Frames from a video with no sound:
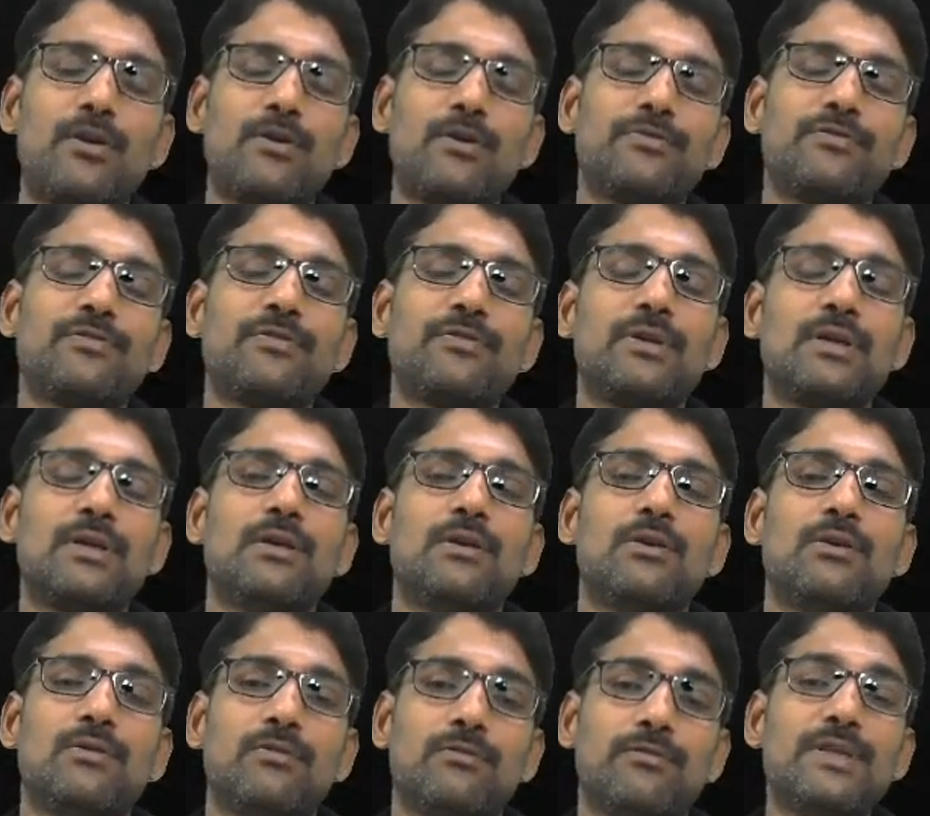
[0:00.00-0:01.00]
of
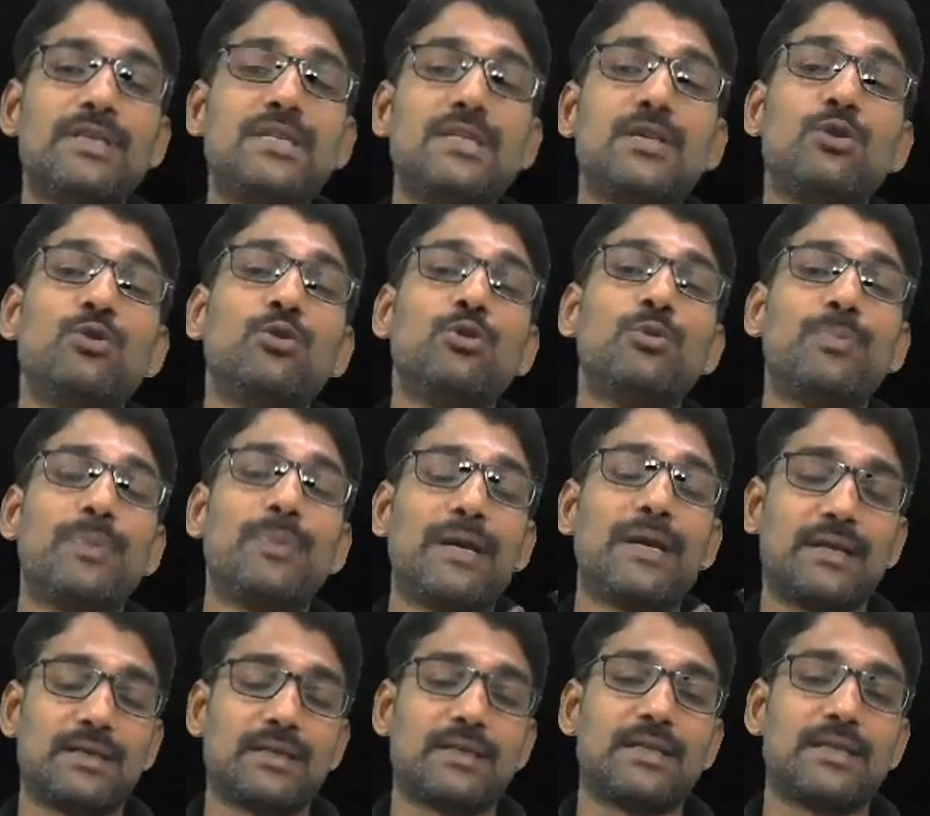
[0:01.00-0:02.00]
which loop
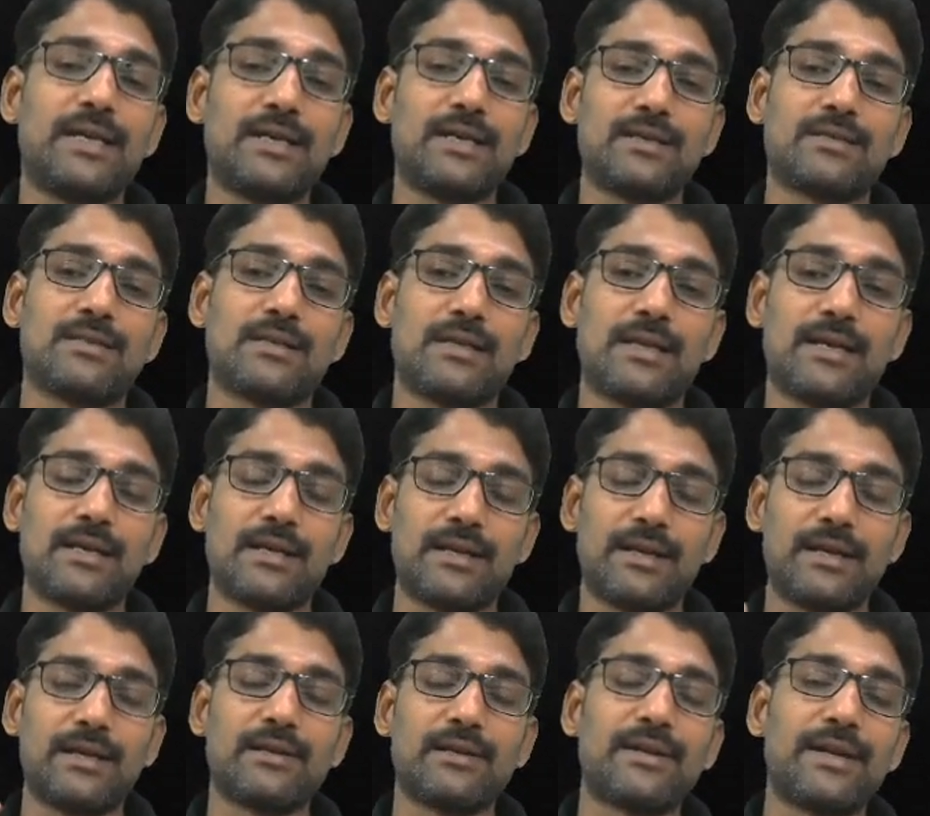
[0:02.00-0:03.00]
takes eh,
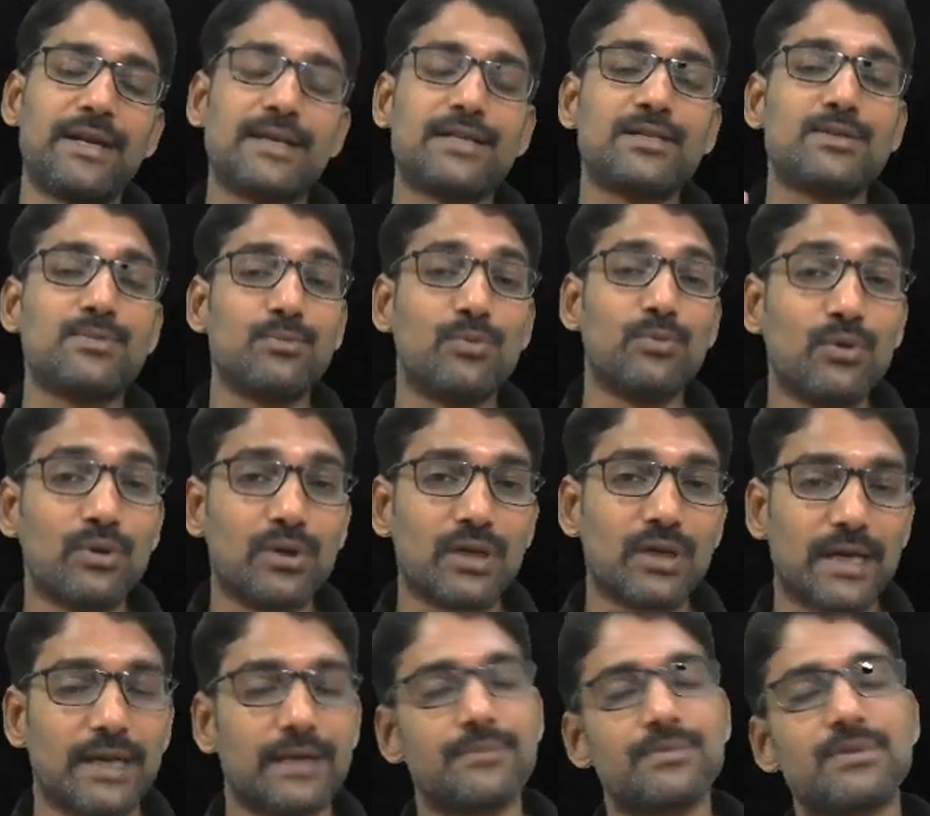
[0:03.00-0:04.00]
iterates more
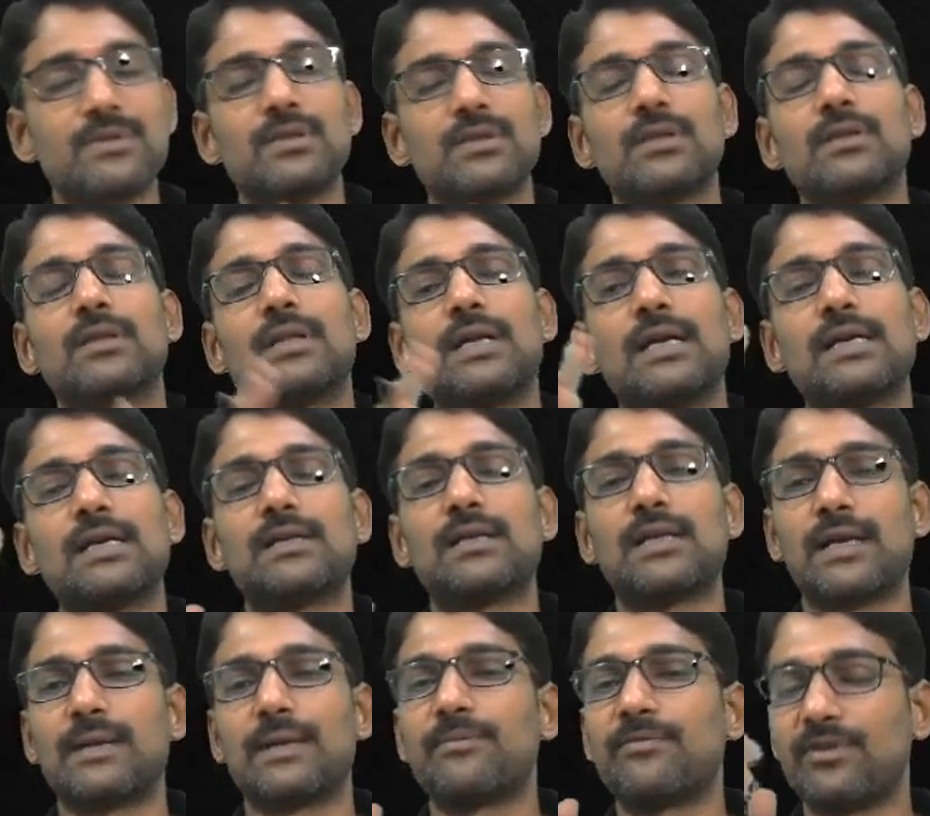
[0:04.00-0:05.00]
times that
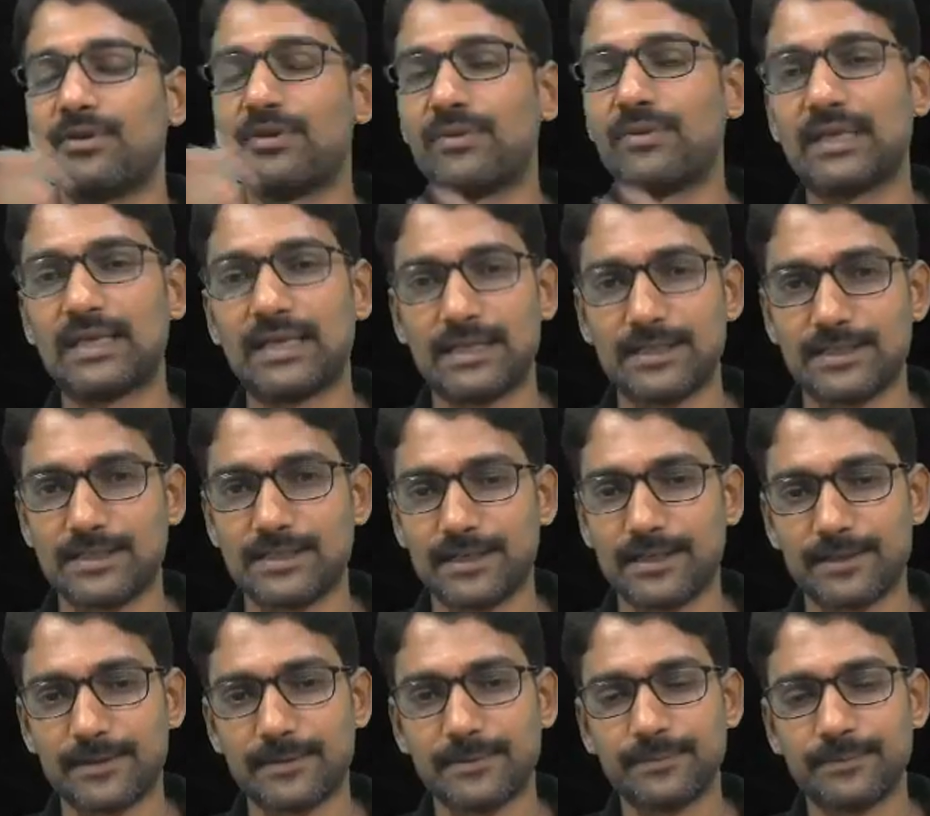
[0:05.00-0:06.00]
time we will
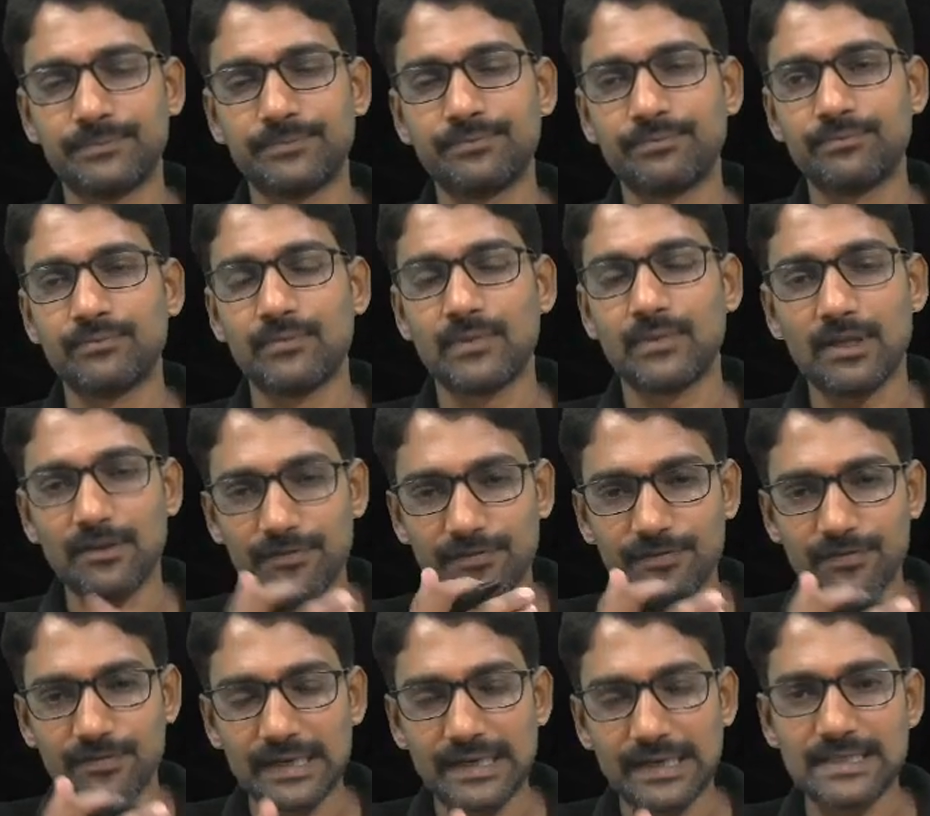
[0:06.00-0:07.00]
consider
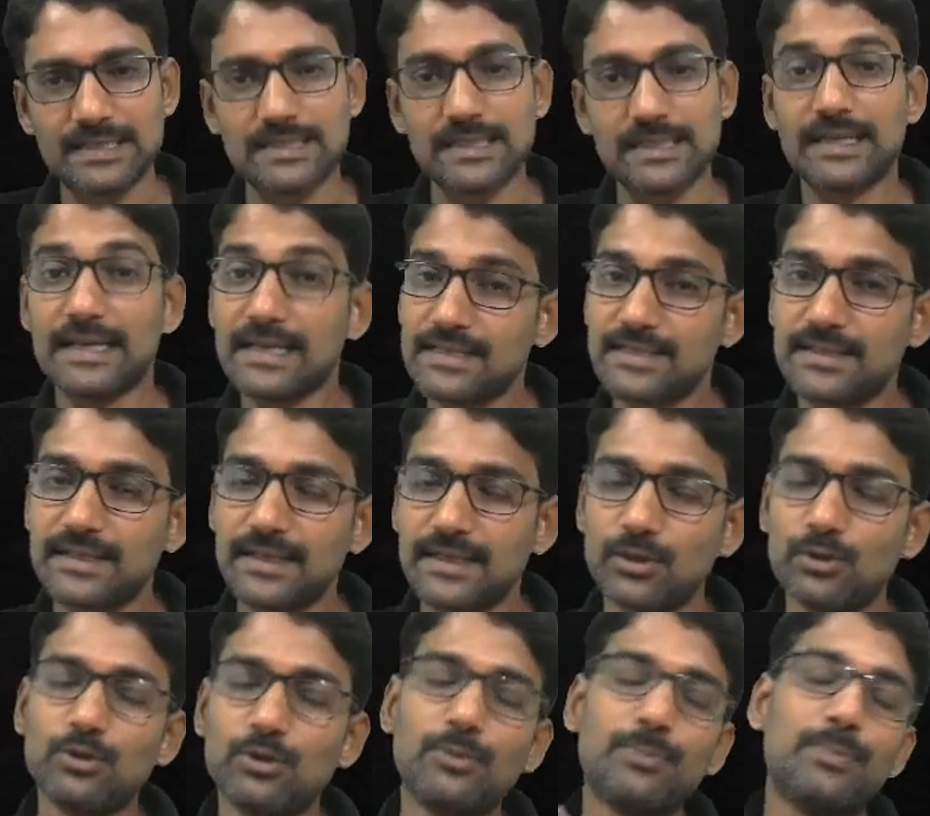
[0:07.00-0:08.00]
if it is a nested
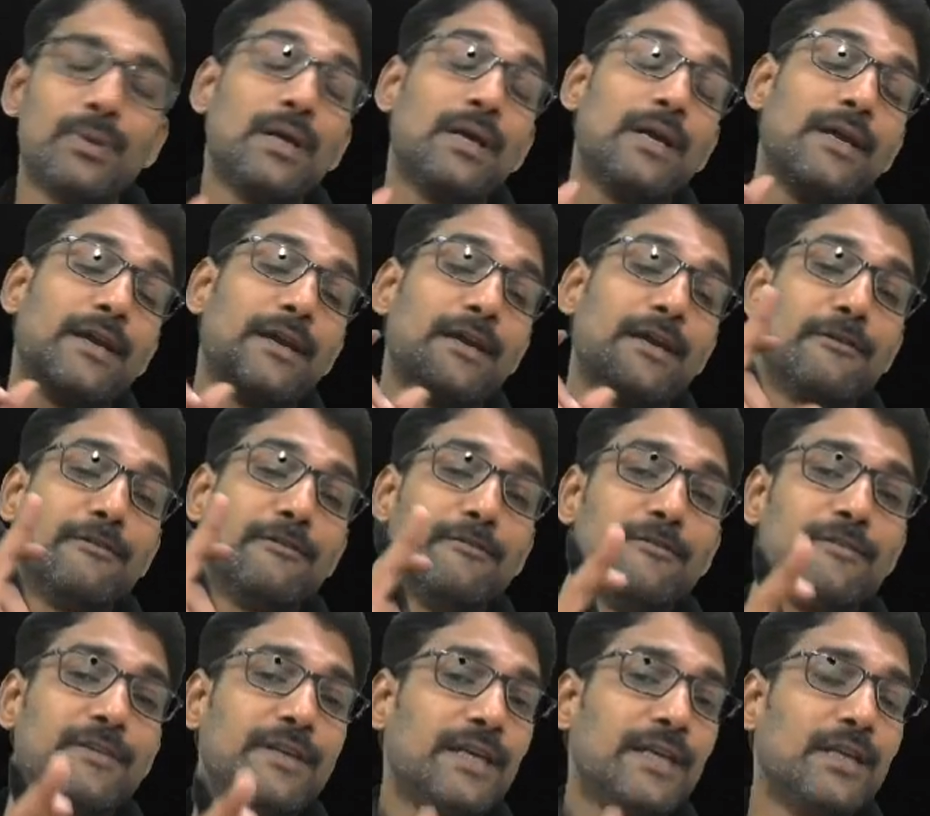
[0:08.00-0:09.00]
loop
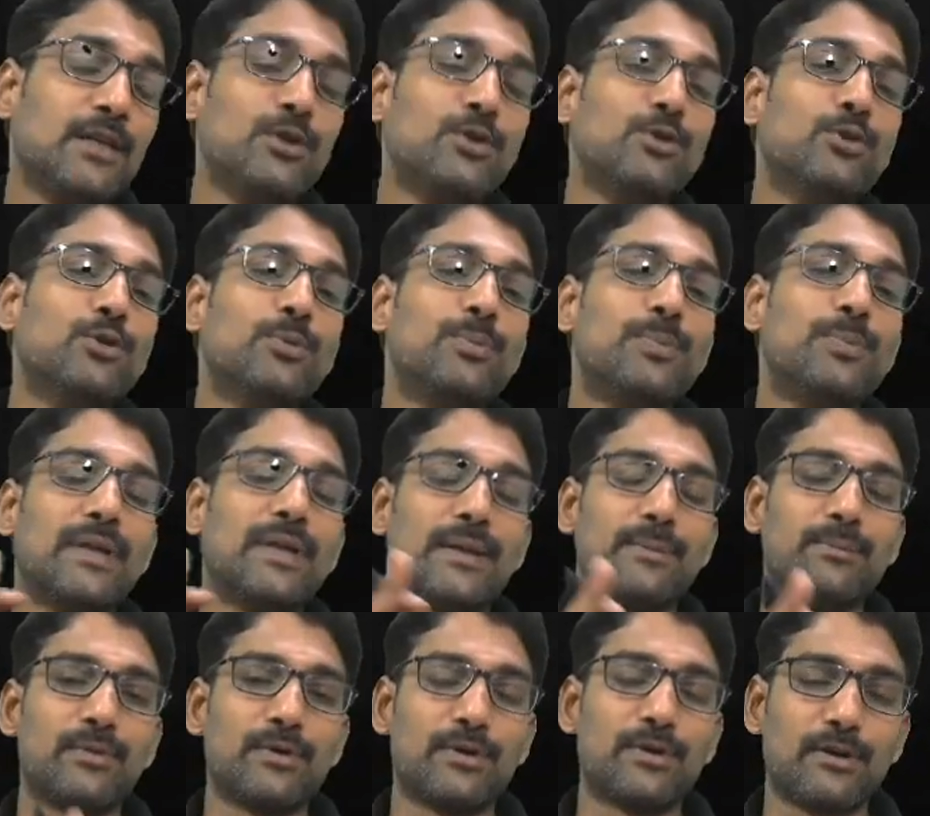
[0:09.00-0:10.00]
every loop
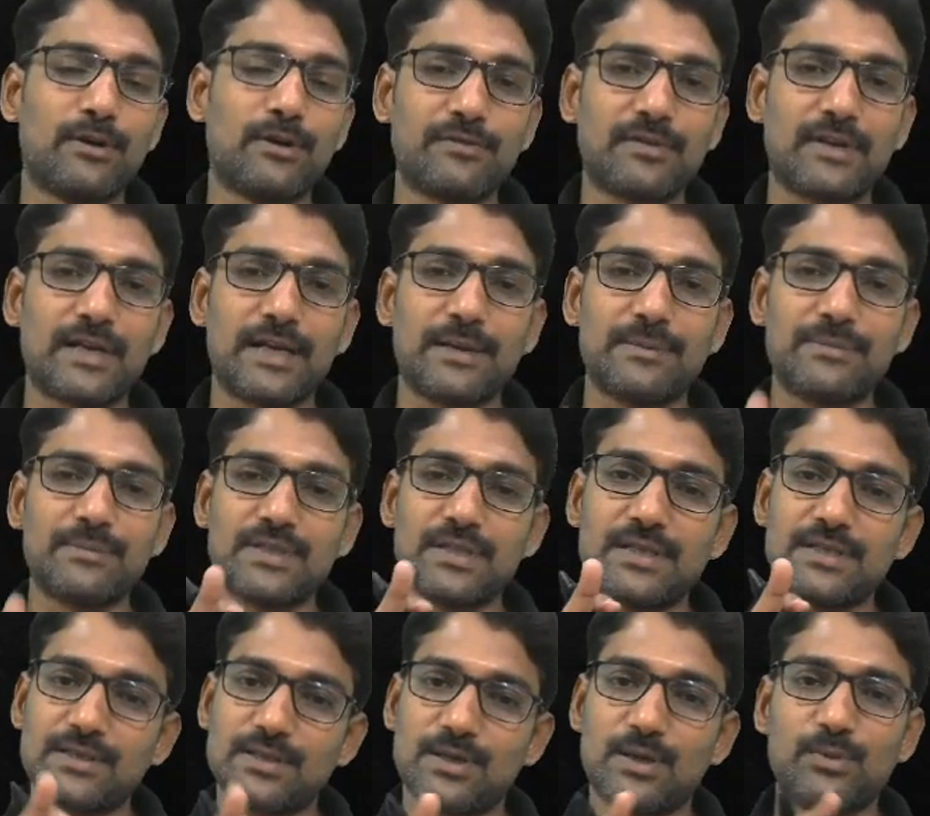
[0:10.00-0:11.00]
number of times
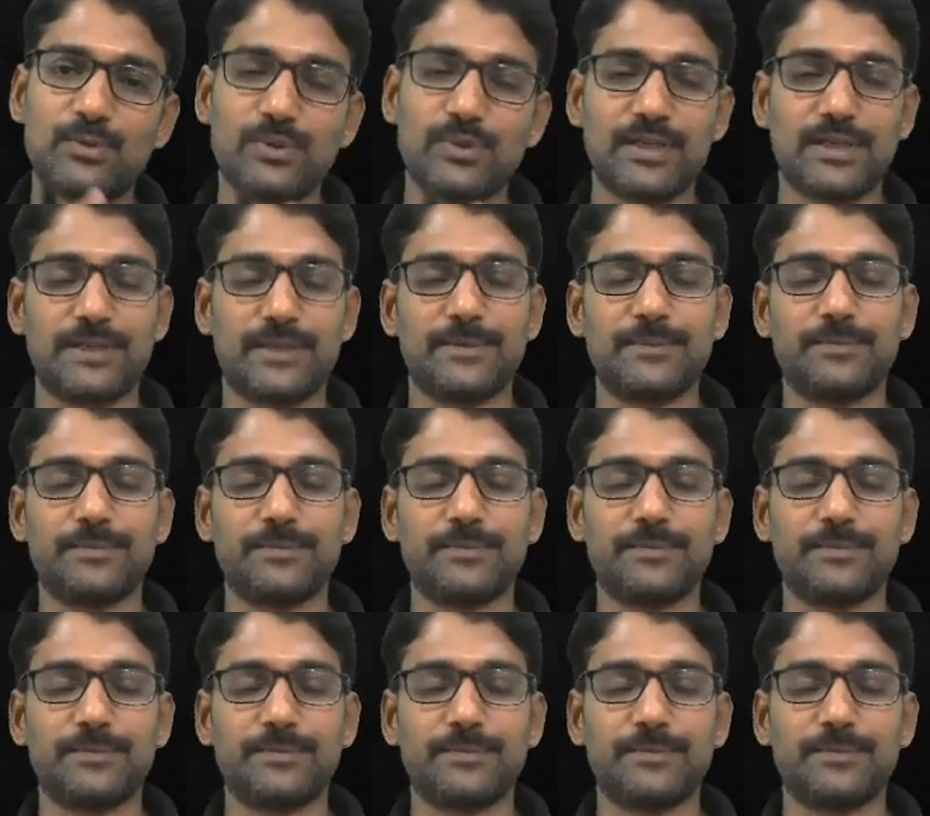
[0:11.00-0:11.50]
is counted